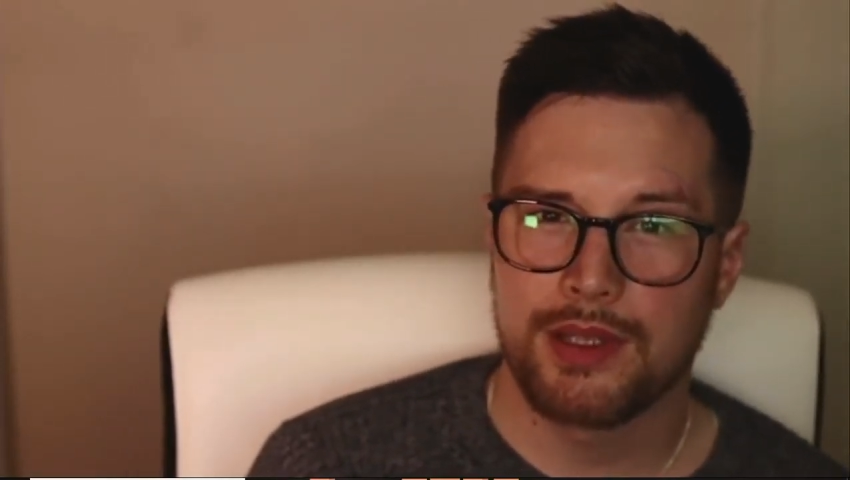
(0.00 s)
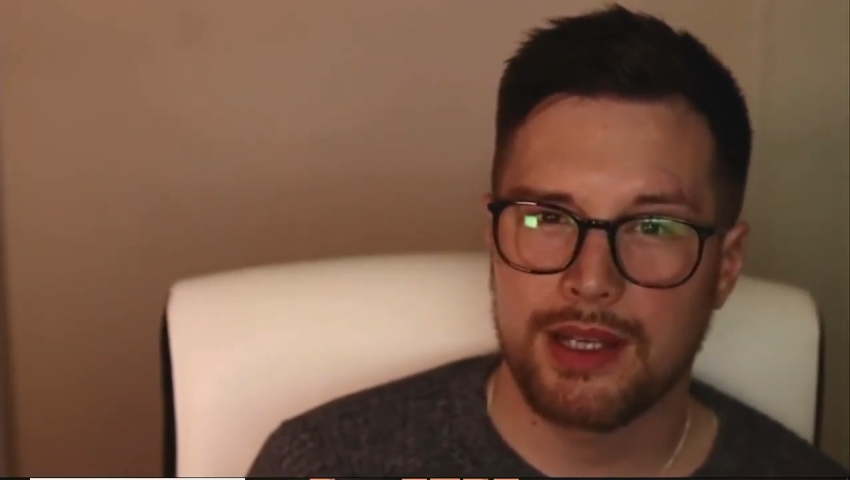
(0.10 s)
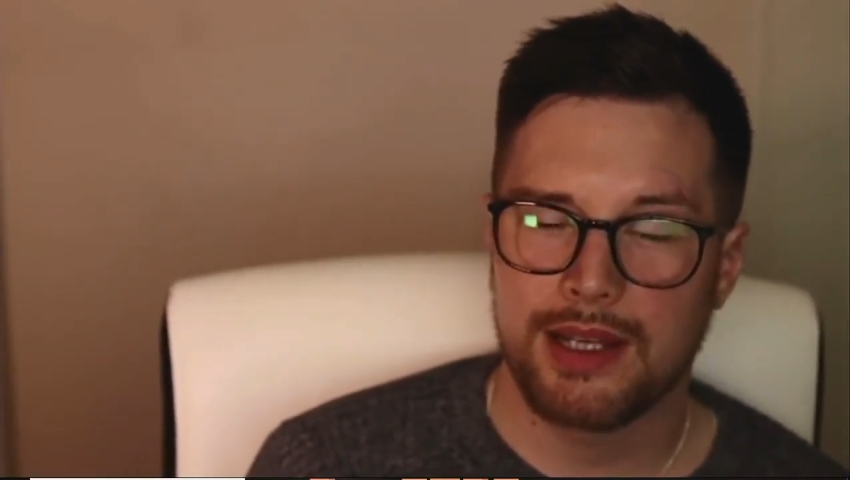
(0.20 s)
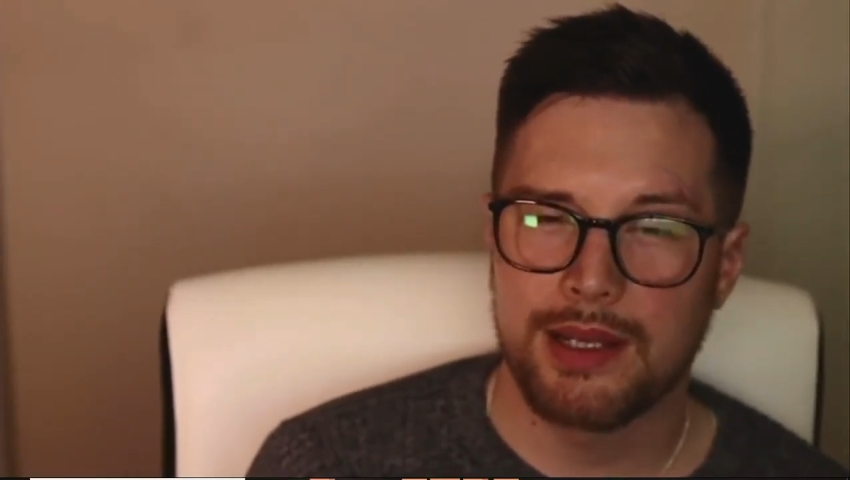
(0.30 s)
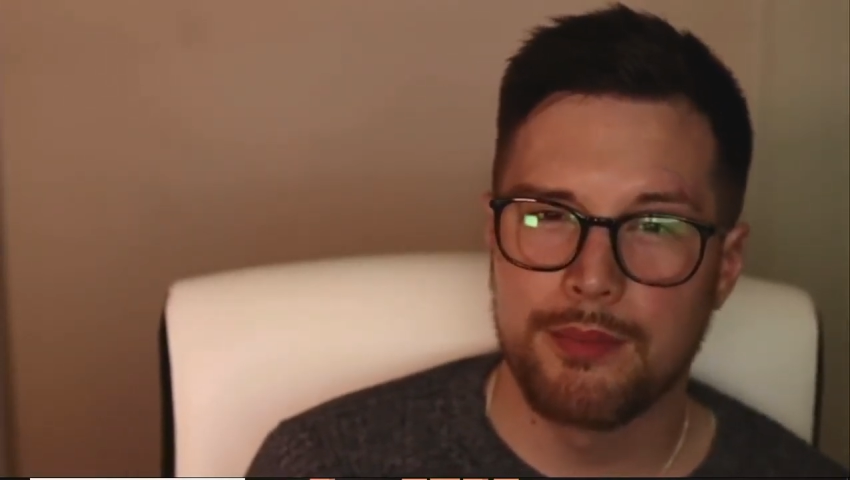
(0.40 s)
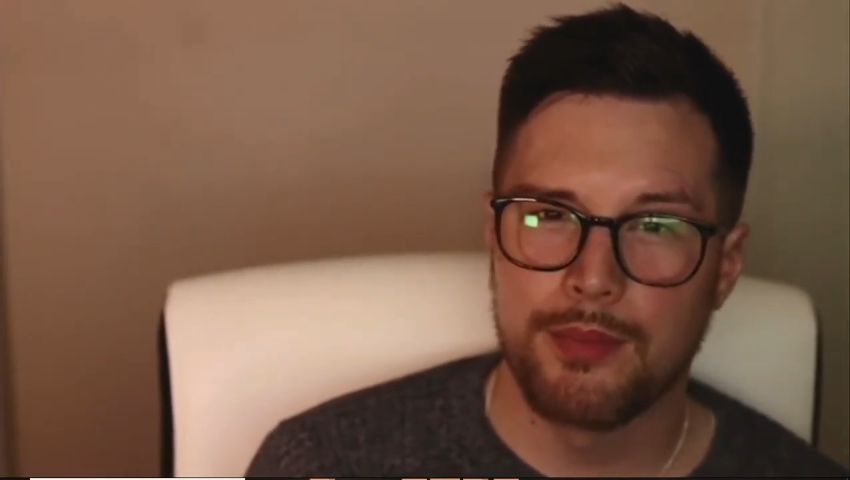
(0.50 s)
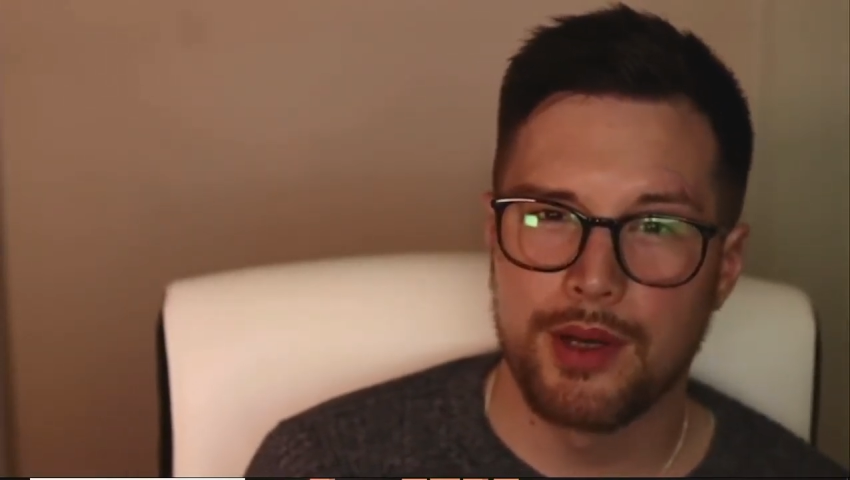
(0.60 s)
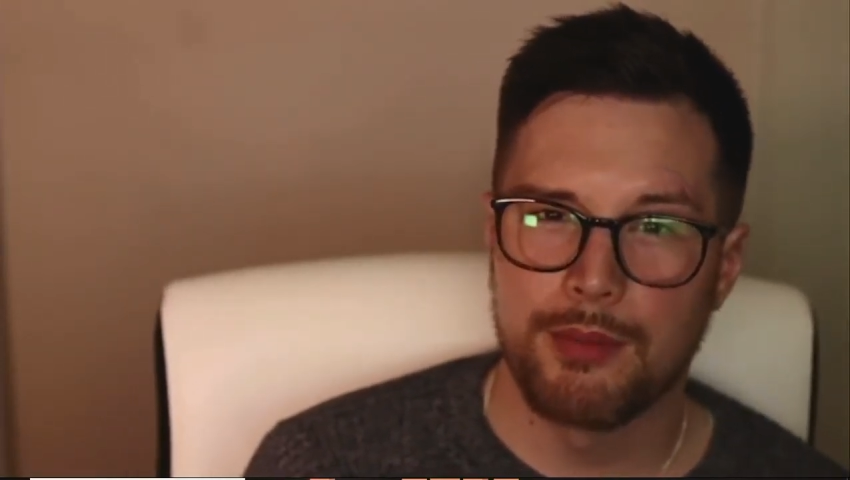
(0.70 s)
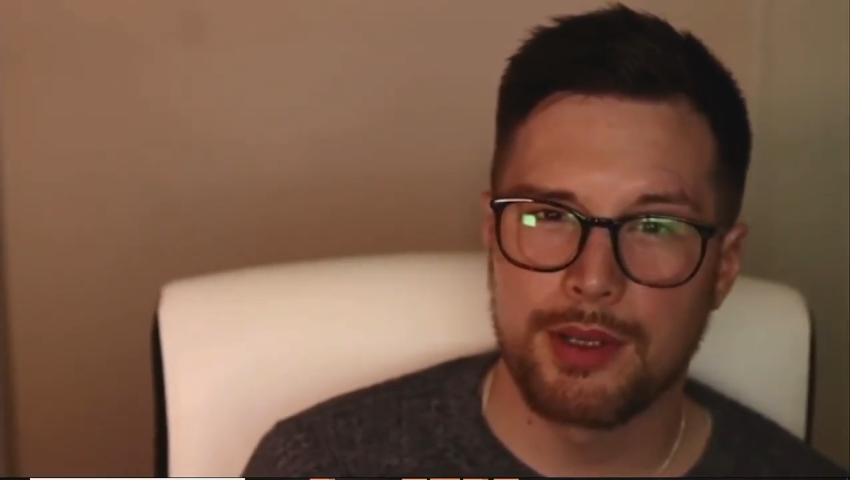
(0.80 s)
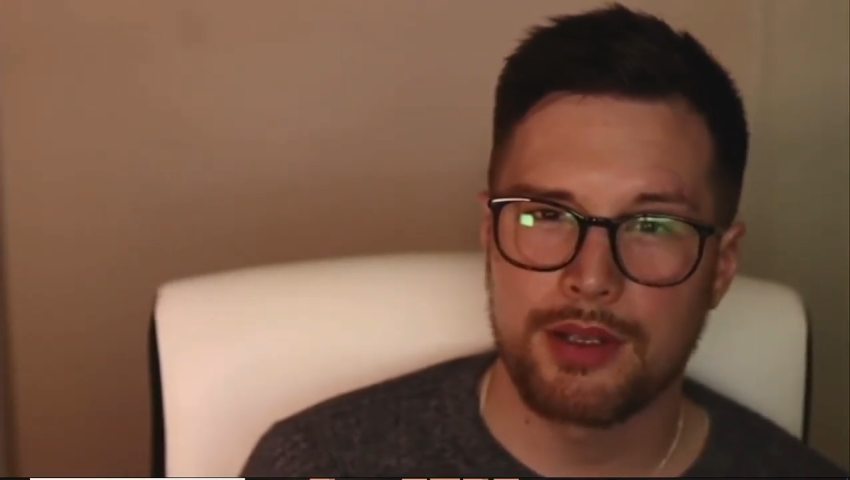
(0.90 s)
And in
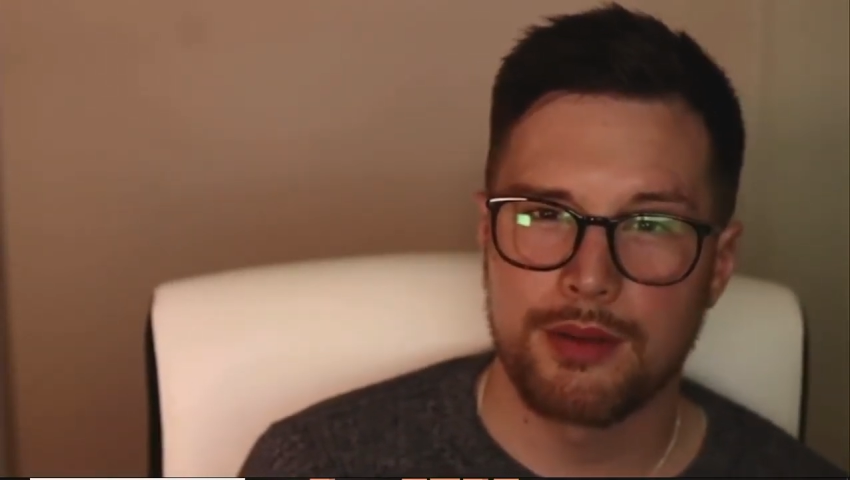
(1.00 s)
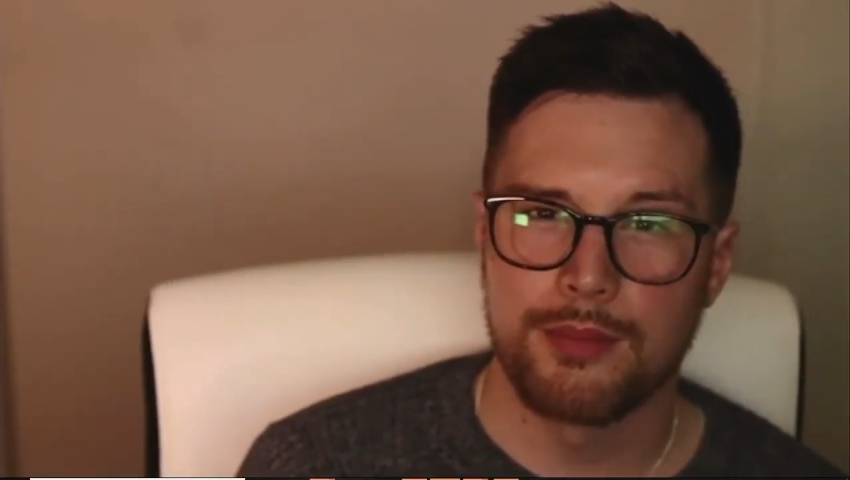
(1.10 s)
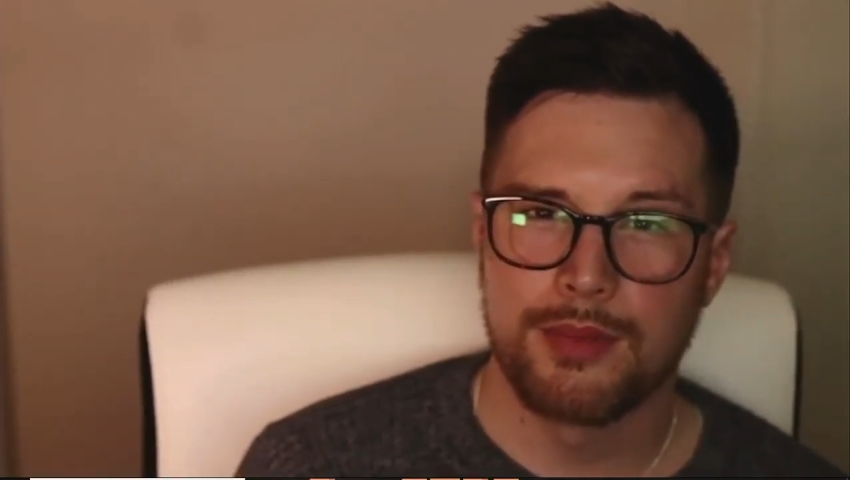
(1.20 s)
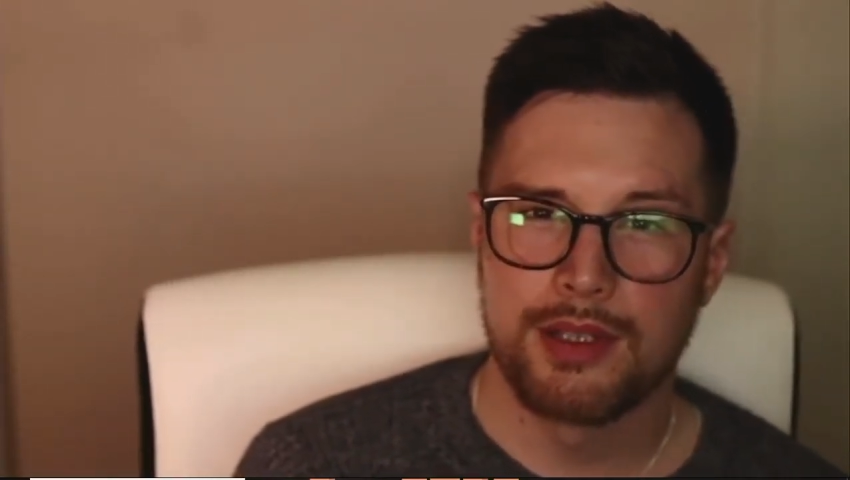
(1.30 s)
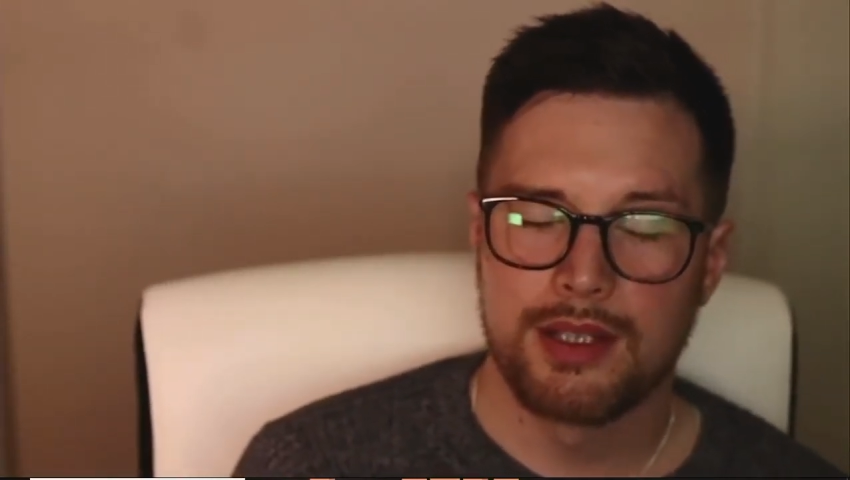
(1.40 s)
Birmingham,